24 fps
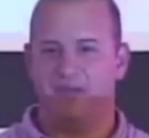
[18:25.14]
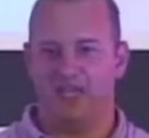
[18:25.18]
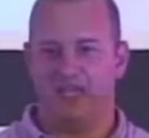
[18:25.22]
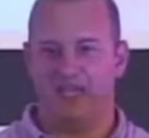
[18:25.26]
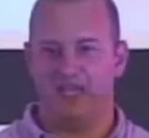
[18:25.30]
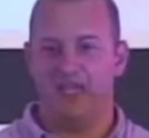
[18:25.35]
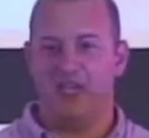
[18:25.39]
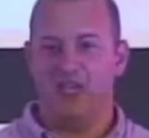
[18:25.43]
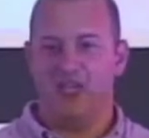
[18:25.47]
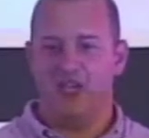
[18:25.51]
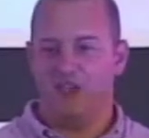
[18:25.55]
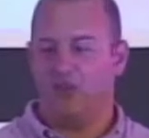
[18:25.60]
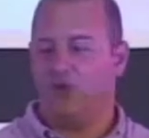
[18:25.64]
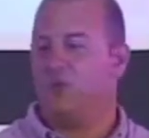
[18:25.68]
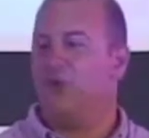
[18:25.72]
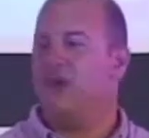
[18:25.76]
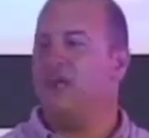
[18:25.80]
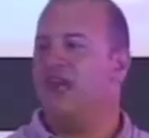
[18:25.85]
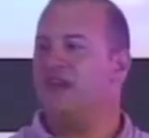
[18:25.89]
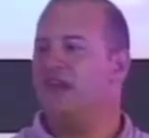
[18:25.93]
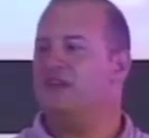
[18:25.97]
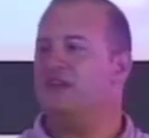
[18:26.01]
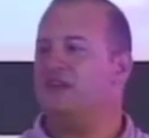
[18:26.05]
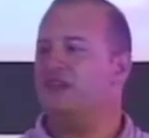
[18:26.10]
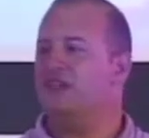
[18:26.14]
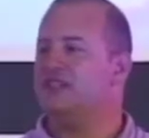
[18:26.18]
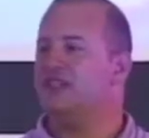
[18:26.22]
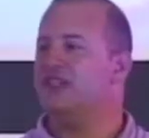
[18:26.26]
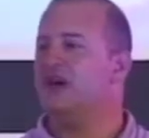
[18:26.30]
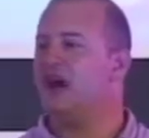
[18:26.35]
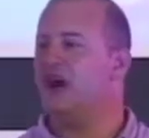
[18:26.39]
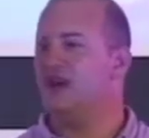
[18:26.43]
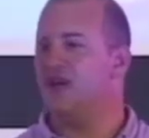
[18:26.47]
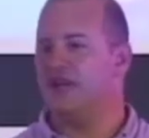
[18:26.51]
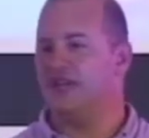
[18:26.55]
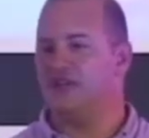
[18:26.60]
me that we live in a
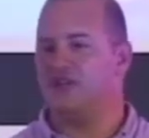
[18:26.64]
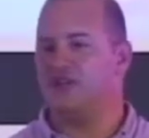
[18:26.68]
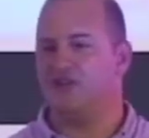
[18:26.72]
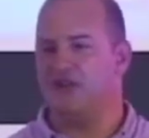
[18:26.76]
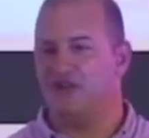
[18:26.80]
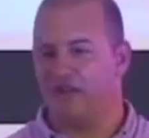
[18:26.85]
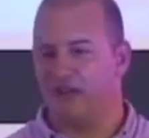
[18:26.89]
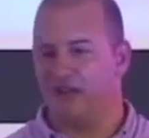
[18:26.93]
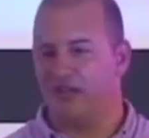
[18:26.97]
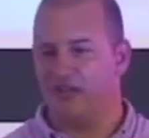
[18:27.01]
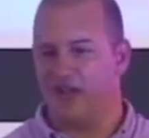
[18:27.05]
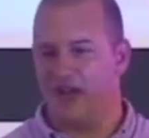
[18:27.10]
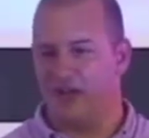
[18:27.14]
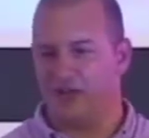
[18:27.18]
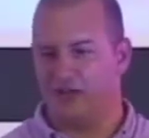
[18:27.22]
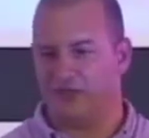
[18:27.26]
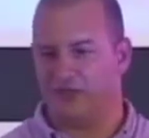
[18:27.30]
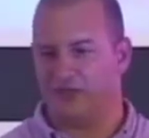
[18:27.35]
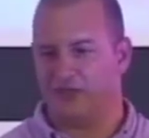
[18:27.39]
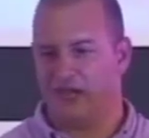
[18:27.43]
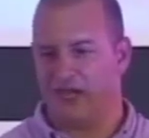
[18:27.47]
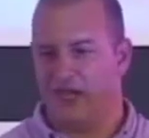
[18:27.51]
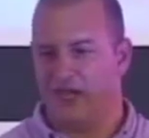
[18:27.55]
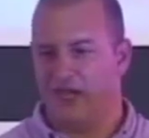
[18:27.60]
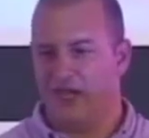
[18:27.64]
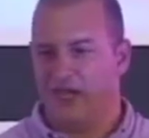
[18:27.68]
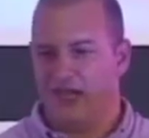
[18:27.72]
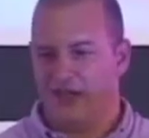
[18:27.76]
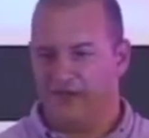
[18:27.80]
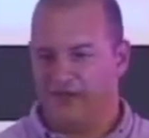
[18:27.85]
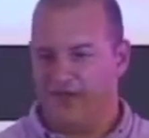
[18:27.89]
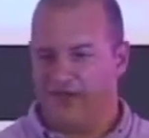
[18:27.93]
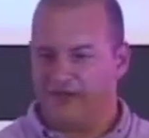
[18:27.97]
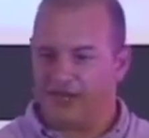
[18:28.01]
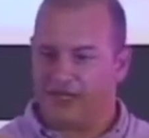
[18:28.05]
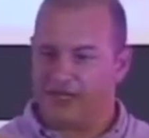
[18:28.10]
target-driven culture.
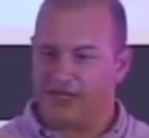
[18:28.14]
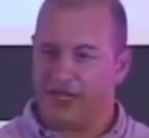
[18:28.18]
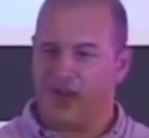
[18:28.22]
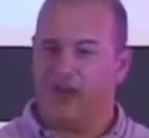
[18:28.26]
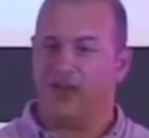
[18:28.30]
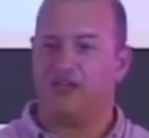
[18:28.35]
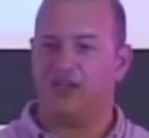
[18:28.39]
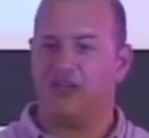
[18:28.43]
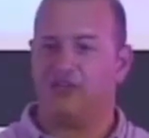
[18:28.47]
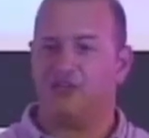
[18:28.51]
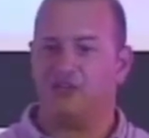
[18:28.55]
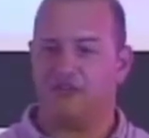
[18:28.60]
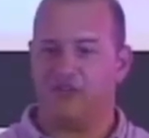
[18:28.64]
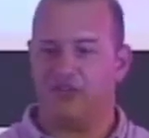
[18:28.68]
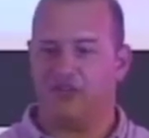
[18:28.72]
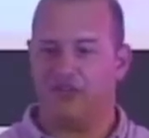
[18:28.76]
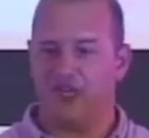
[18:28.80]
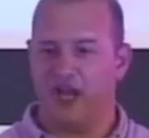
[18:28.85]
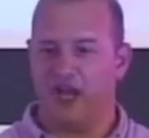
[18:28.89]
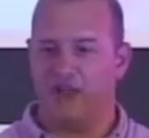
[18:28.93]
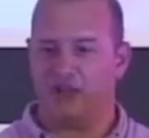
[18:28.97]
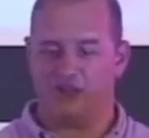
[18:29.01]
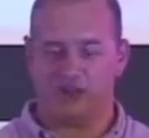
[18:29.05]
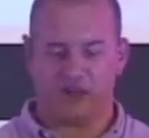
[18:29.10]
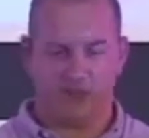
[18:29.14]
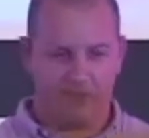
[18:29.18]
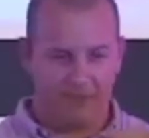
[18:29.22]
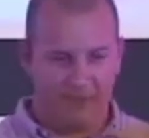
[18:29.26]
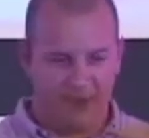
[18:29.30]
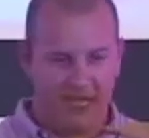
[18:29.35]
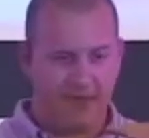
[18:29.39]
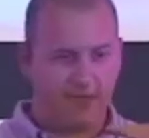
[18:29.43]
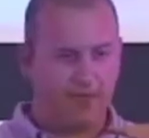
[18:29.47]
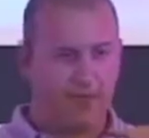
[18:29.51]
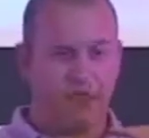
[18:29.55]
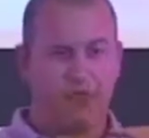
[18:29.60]
If you have a target-driven culture,
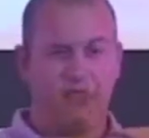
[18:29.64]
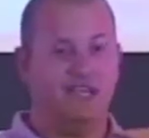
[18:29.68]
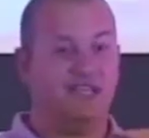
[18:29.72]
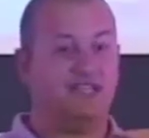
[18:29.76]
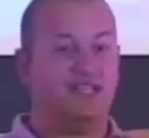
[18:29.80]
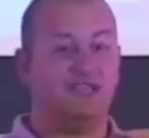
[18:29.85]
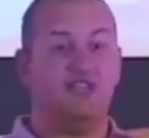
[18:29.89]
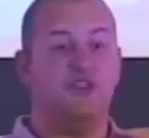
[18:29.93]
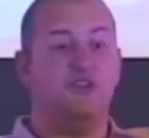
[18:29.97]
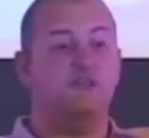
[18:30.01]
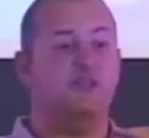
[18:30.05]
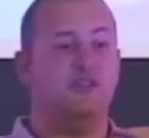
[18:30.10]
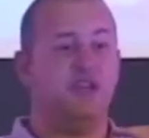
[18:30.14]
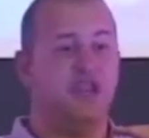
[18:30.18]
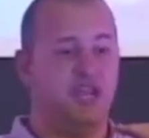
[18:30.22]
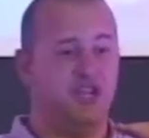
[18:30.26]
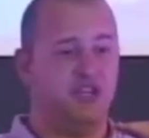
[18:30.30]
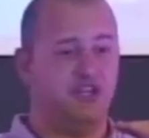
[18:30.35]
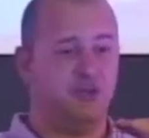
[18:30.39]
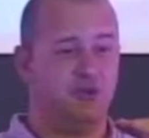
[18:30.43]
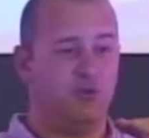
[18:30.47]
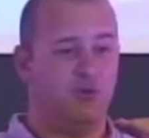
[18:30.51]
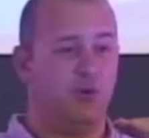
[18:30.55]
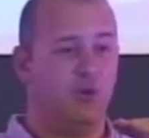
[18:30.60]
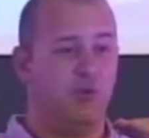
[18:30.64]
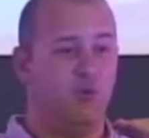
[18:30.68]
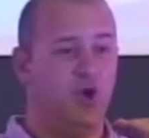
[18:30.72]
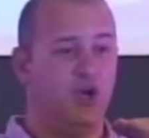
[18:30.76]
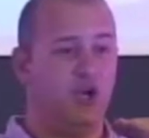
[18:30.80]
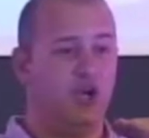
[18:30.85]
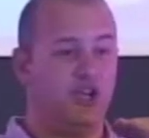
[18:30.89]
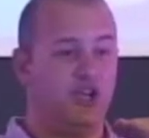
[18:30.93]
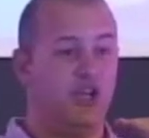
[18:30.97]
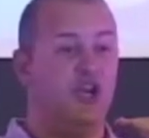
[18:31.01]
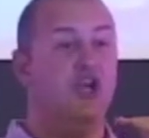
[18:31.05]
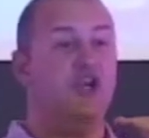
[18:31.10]
people, it's human nature, will
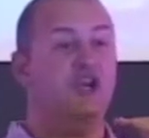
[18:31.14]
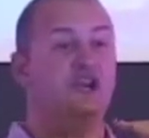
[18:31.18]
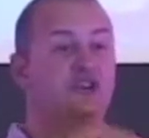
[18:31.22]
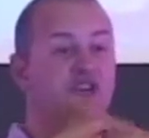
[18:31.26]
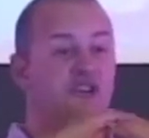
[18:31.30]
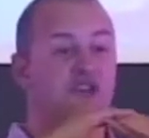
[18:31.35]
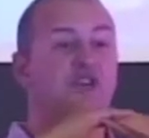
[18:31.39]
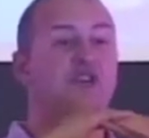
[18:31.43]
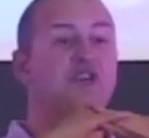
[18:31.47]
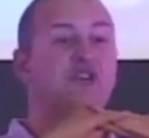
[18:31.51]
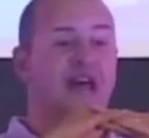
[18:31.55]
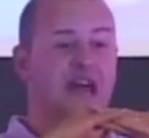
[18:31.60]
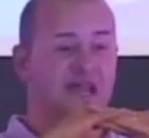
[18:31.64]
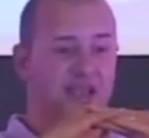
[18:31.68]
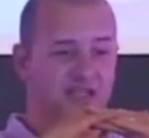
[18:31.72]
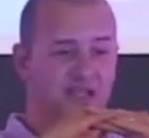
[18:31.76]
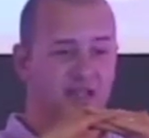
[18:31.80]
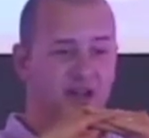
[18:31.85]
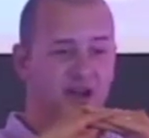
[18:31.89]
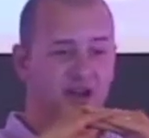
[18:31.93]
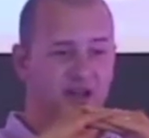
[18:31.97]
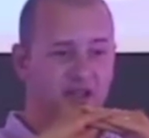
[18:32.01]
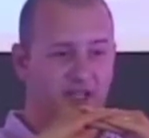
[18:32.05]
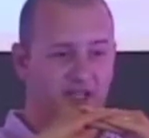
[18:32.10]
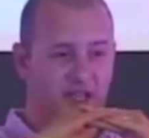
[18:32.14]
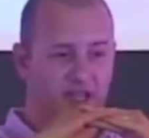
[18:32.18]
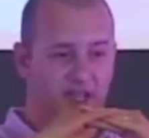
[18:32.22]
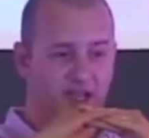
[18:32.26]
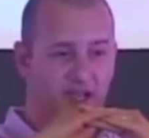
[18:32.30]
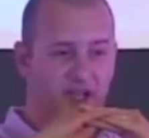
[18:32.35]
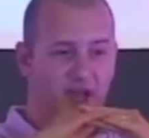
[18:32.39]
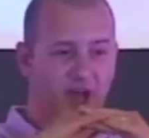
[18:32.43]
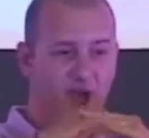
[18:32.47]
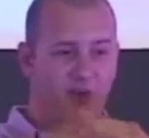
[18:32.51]
work to that target.